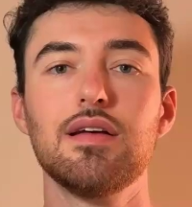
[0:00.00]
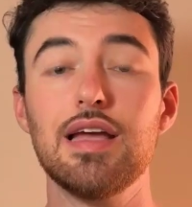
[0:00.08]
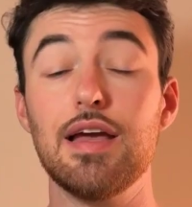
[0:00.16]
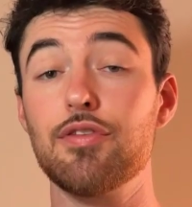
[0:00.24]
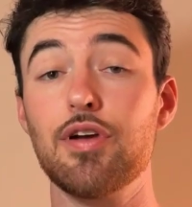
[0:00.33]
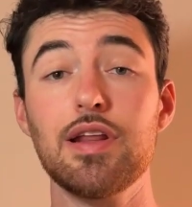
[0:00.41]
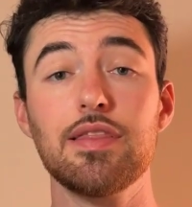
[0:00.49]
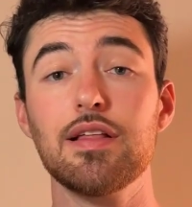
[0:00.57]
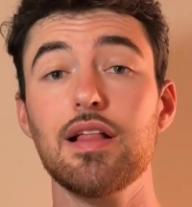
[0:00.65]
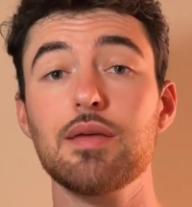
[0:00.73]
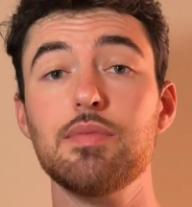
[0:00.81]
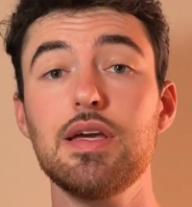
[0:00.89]
If you're anything
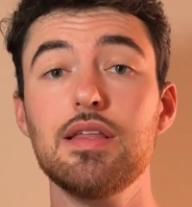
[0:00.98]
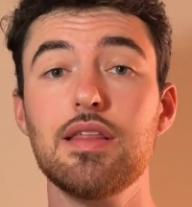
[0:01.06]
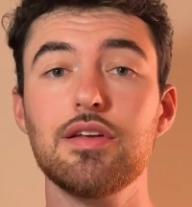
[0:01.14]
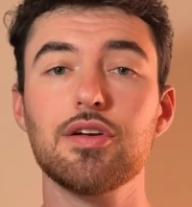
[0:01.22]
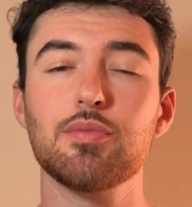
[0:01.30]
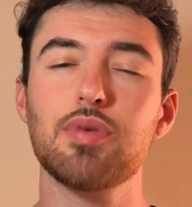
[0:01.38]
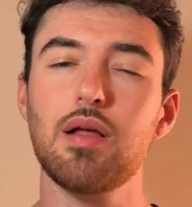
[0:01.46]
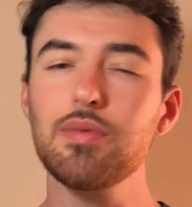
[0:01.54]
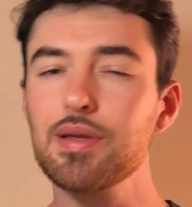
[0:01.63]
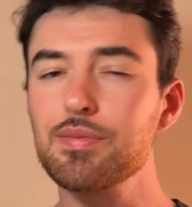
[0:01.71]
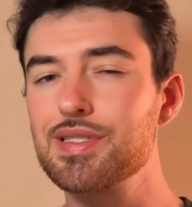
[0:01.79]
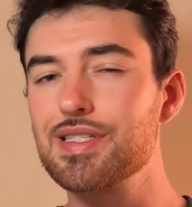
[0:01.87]
like me, then you're
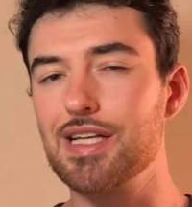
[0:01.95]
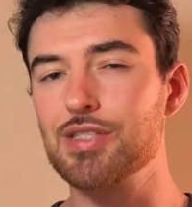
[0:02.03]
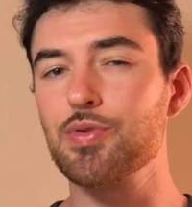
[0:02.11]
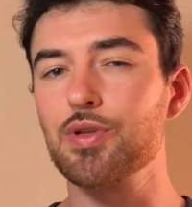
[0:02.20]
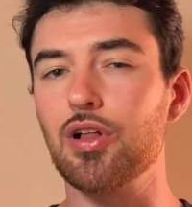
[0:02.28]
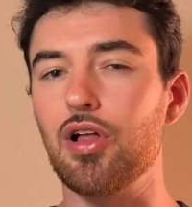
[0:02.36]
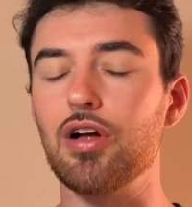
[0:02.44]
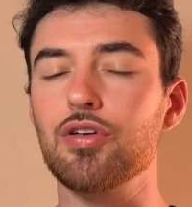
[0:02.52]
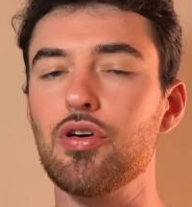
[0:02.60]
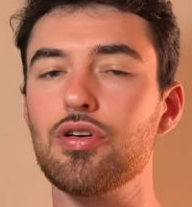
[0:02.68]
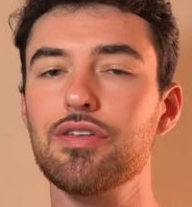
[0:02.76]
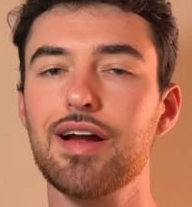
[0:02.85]
probably obsessed with Claude
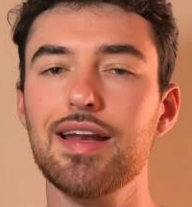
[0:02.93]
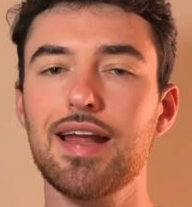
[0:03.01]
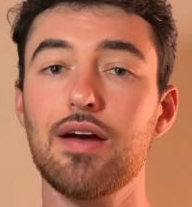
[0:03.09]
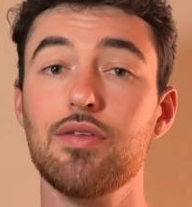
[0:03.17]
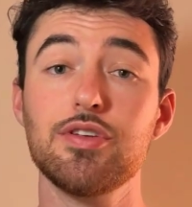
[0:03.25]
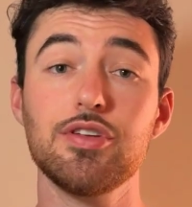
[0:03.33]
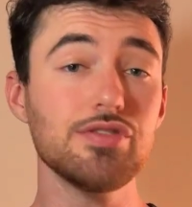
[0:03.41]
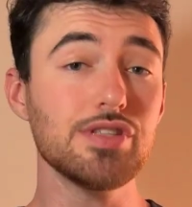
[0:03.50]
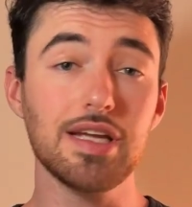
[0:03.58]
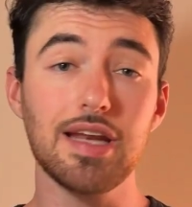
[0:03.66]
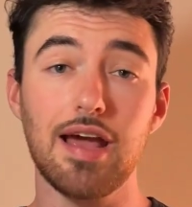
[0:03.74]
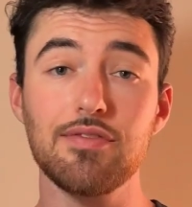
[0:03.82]
Code right now and
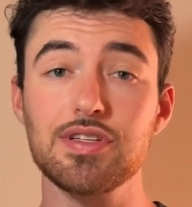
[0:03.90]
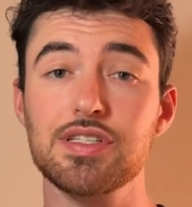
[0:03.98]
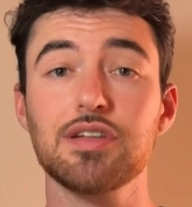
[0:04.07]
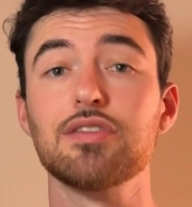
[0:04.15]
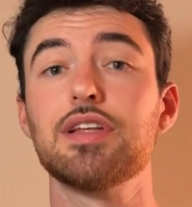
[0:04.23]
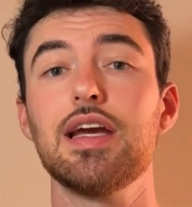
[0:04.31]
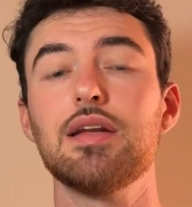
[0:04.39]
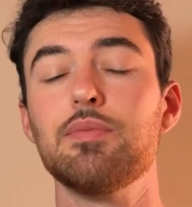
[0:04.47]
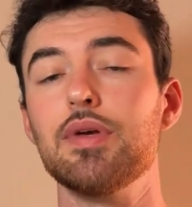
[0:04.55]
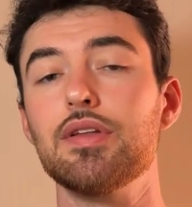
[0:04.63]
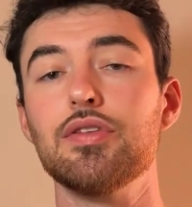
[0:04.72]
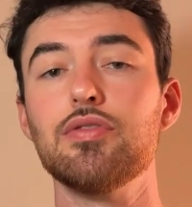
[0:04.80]
using it every single day to
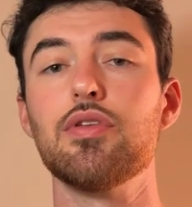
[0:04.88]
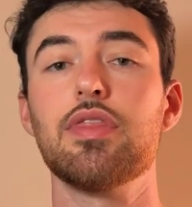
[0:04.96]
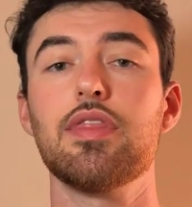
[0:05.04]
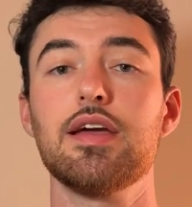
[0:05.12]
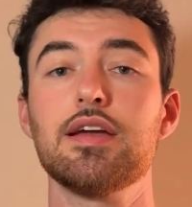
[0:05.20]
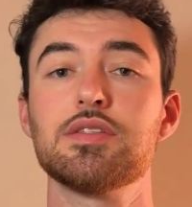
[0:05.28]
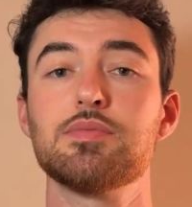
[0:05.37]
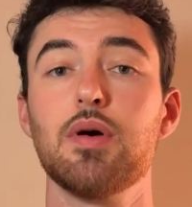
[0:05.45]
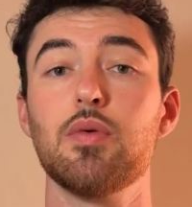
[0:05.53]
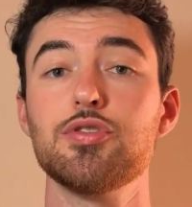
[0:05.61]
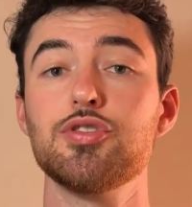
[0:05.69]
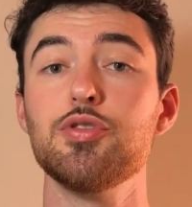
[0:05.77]
build new things.
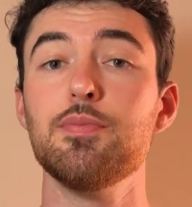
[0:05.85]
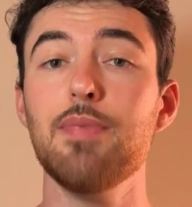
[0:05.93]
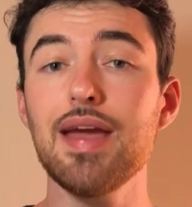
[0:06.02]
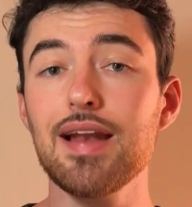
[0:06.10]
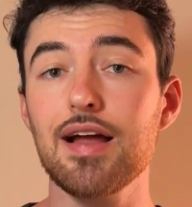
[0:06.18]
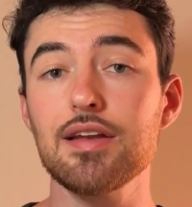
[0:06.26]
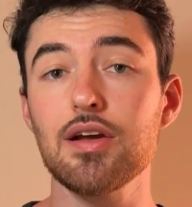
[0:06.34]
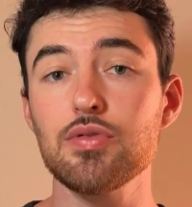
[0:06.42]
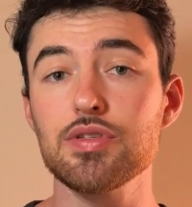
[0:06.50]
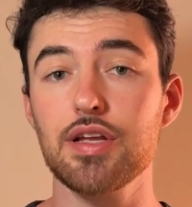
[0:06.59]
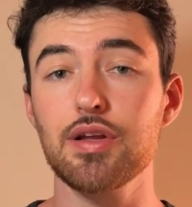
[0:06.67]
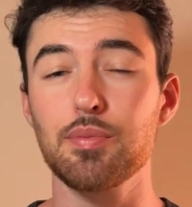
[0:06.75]
But what you may not know
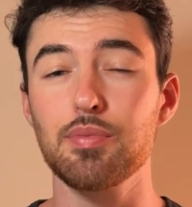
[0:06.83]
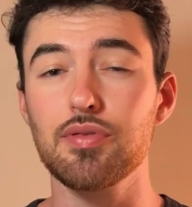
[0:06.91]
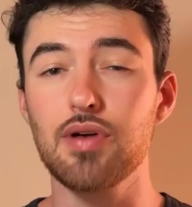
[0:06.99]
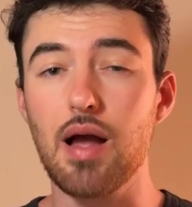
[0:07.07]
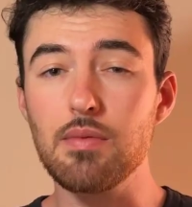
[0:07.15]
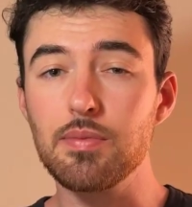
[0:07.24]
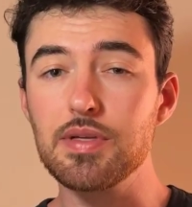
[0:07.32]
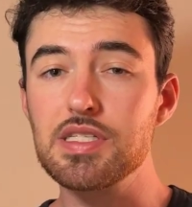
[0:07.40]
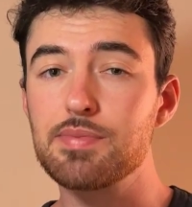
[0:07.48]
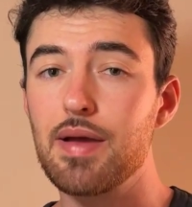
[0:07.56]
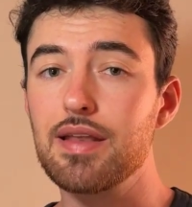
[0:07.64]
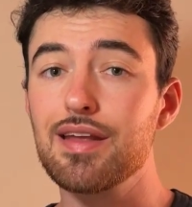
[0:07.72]
is that you're probably
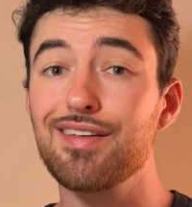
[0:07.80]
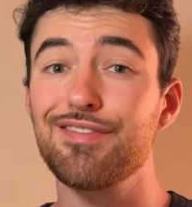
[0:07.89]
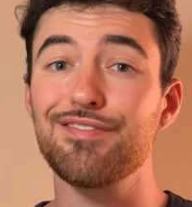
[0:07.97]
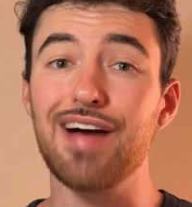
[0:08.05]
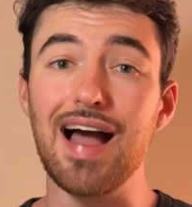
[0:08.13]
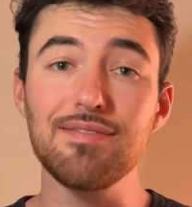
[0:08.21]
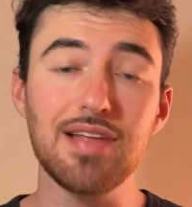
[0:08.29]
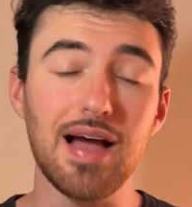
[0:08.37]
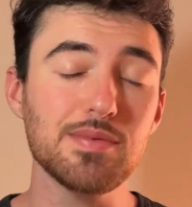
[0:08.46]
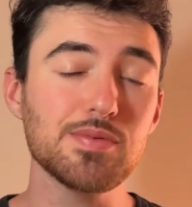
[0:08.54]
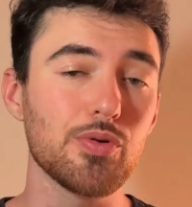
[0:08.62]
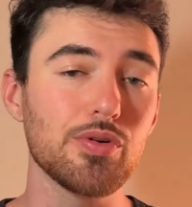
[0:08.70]
spending 5
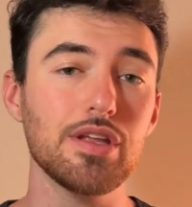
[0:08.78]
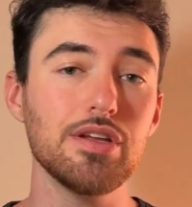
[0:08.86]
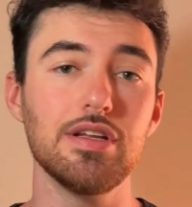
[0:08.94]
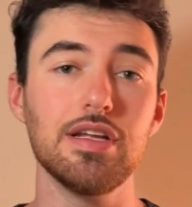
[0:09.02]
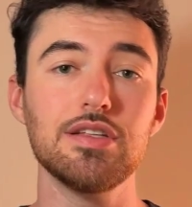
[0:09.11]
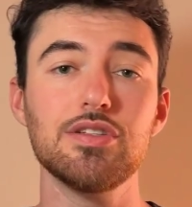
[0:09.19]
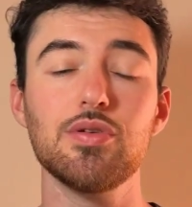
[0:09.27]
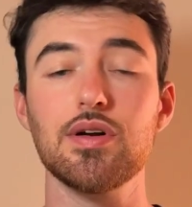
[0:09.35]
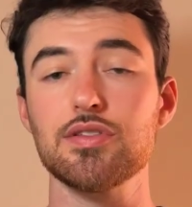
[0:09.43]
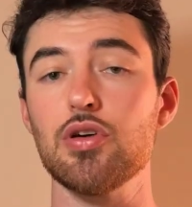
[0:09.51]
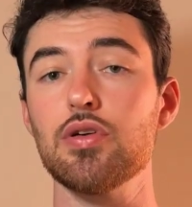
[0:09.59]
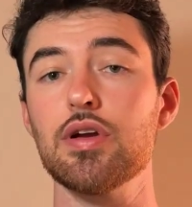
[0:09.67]
times more than you need to
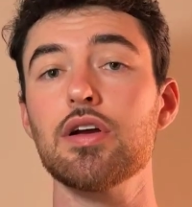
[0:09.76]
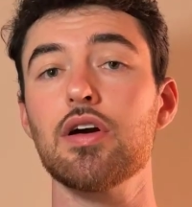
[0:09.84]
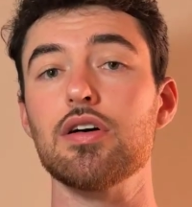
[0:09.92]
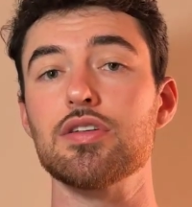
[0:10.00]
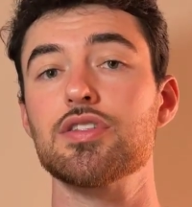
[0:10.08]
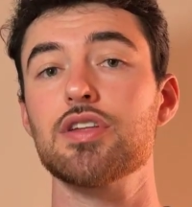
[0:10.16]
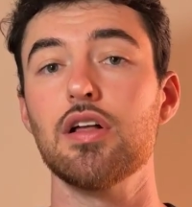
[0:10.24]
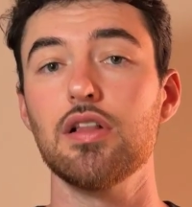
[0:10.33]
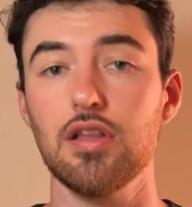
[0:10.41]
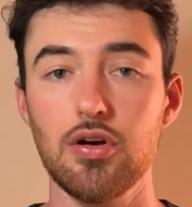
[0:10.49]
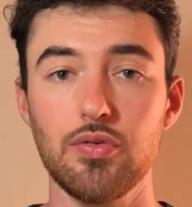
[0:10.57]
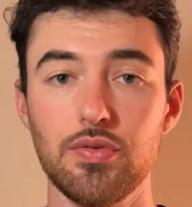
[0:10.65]
on token costs
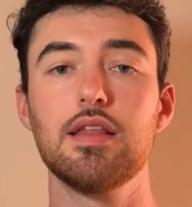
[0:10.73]
alone.